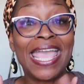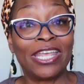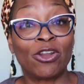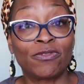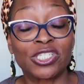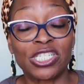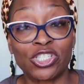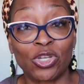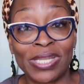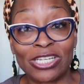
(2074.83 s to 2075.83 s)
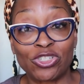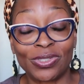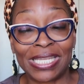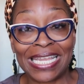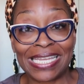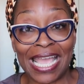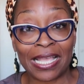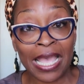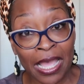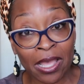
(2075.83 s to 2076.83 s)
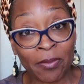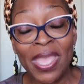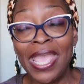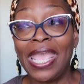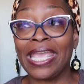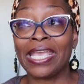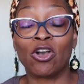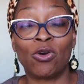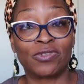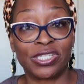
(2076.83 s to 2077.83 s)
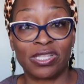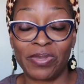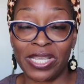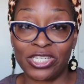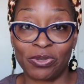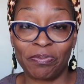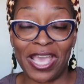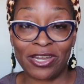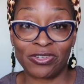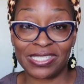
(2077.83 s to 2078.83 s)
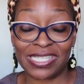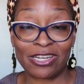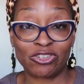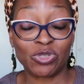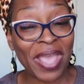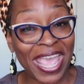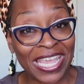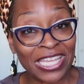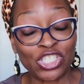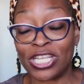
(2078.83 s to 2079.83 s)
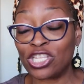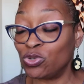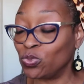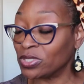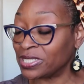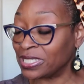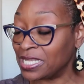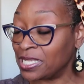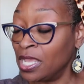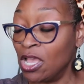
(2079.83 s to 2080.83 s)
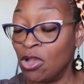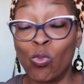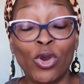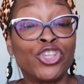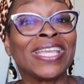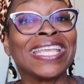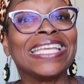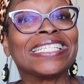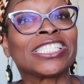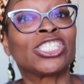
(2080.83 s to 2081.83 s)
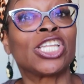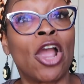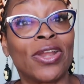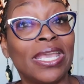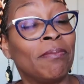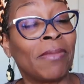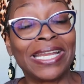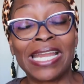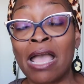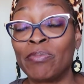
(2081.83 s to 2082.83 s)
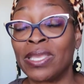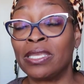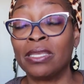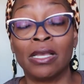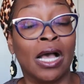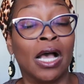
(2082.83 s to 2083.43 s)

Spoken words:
head over to SewNaturalDane.com and go over to the BHM pattern designers page, and you will see where you can get started. It might not be